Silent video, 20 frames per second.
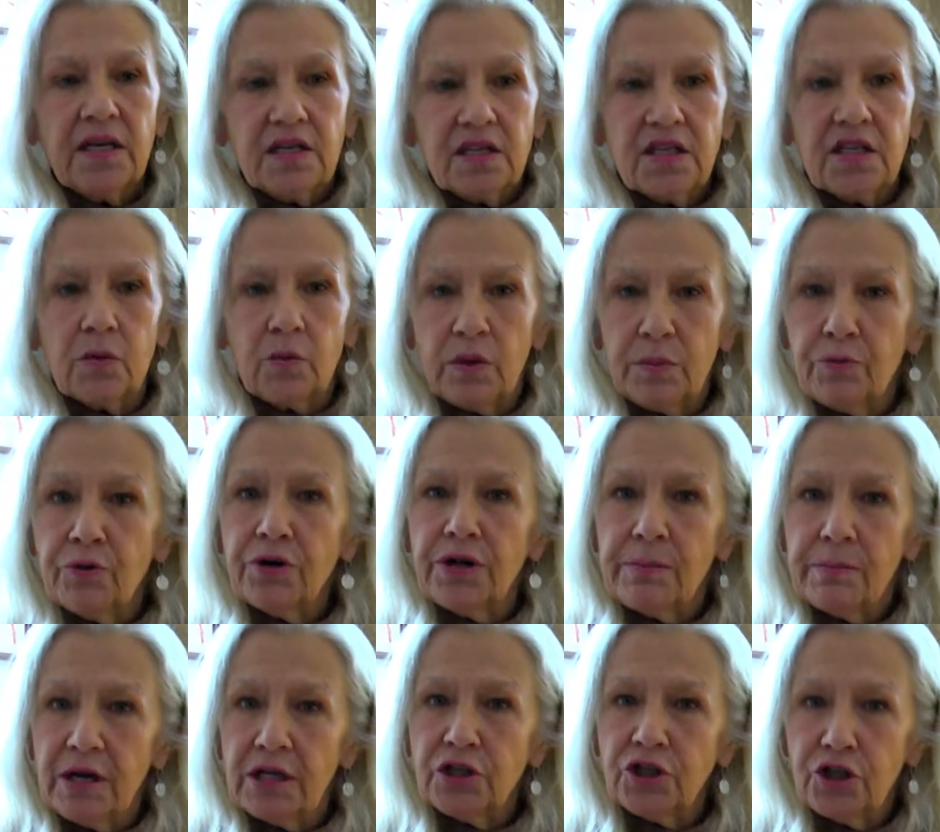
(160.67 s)
So we
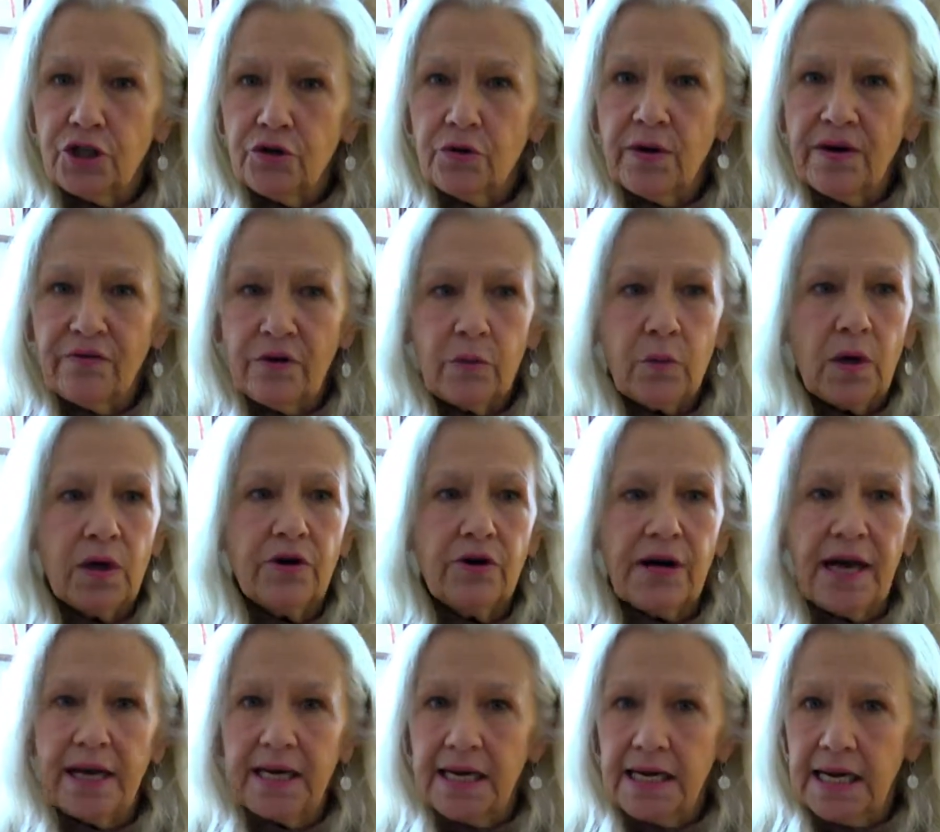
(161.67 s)
pretty much knew everyone or
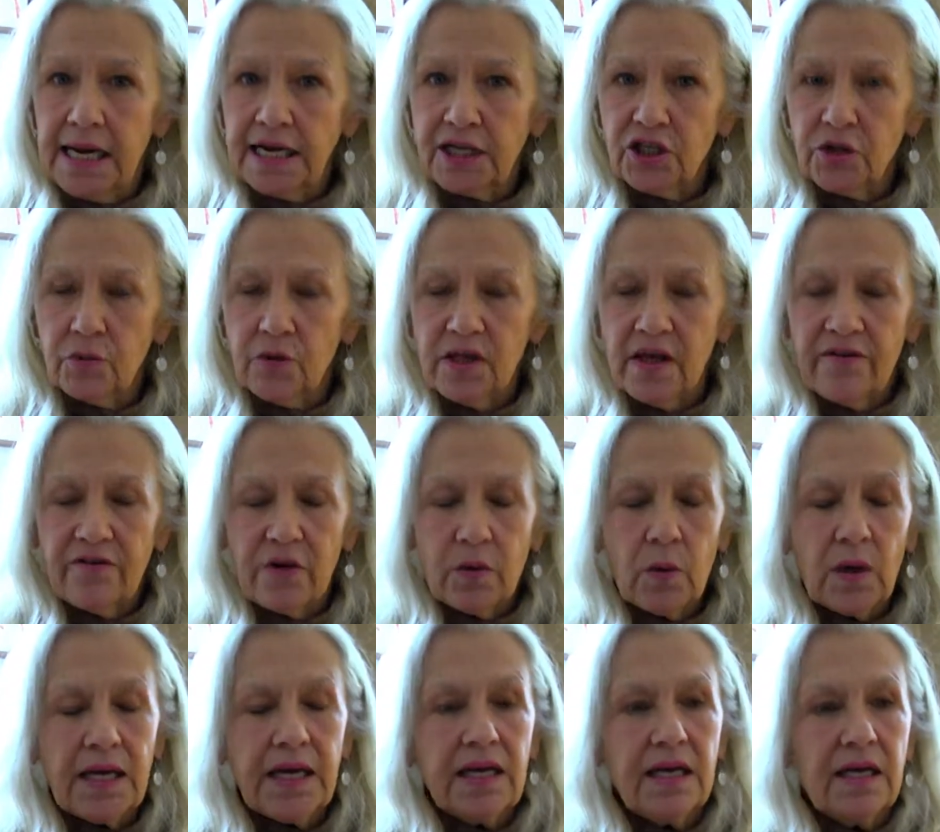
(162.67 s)
had a connection with
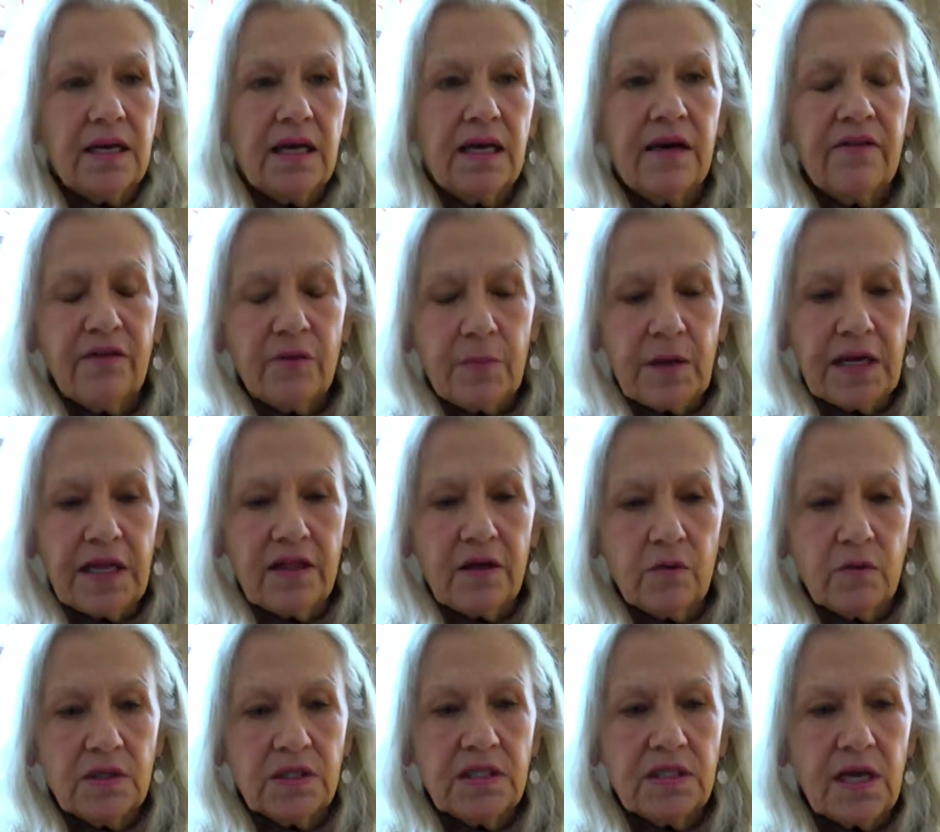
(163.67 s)
everybody
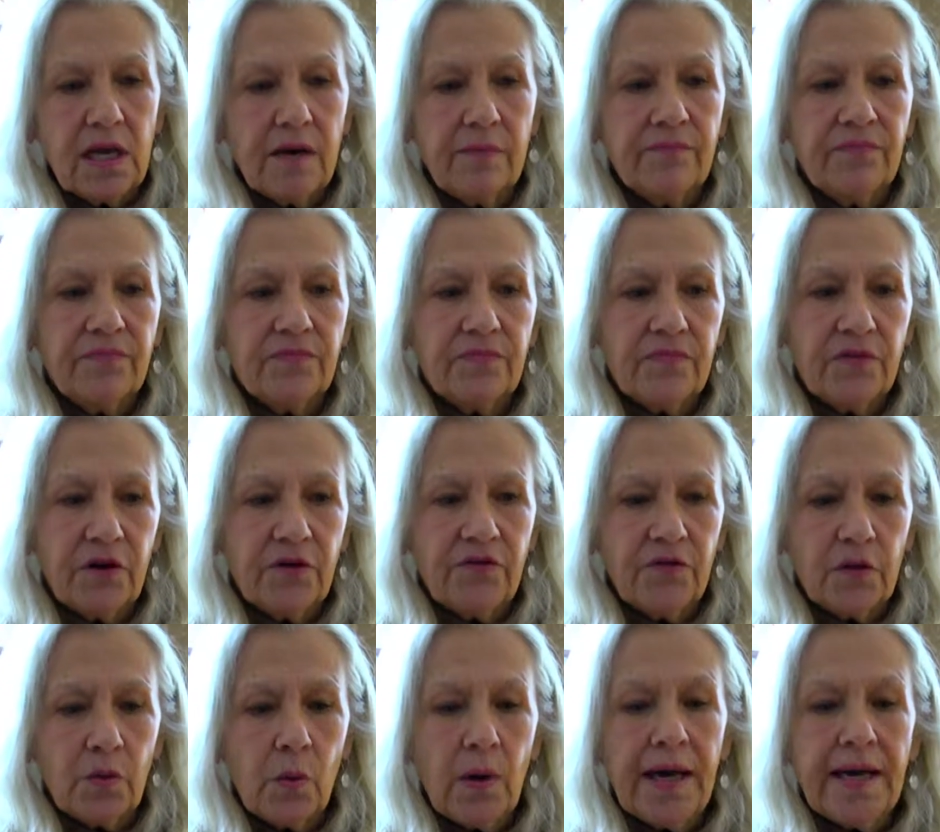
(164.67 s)
that was there
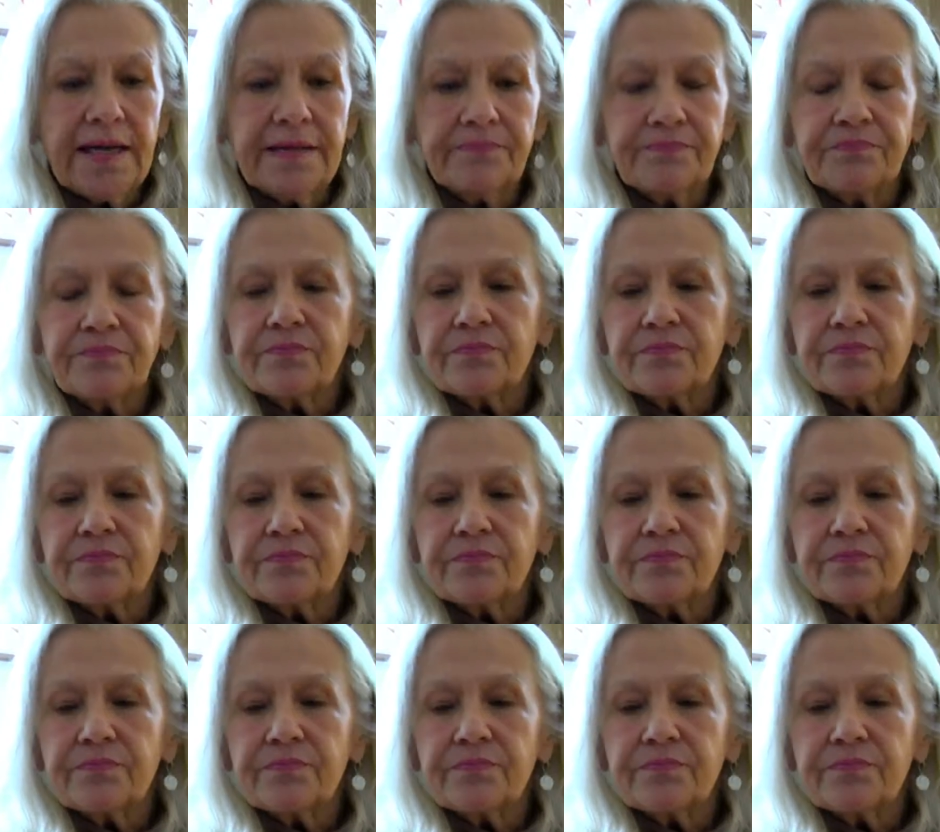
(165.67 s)
for the wedding.